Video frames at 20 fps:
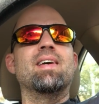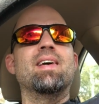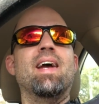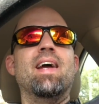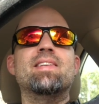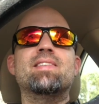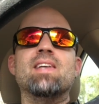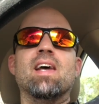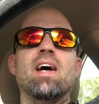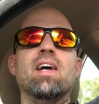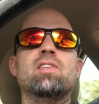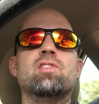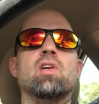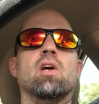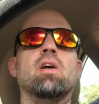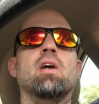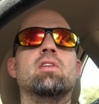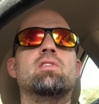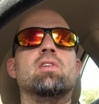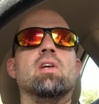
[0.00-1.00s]
It's
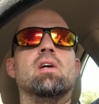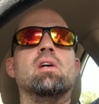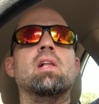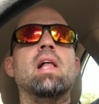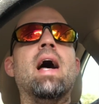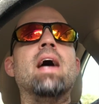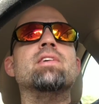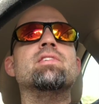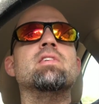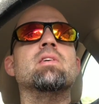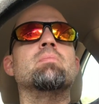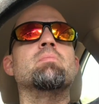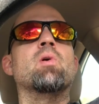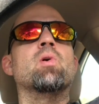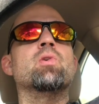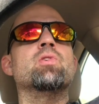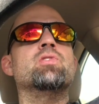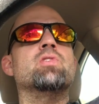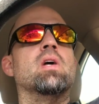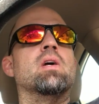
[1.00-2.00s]
a classic
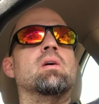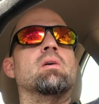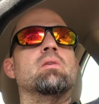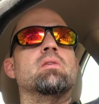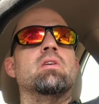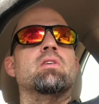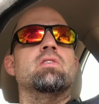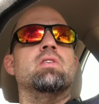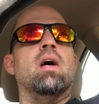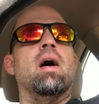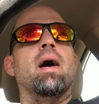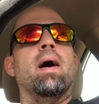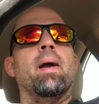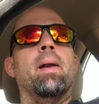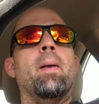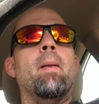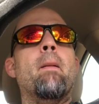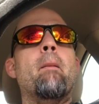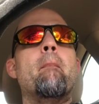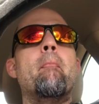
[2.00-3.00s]
motorcycle design.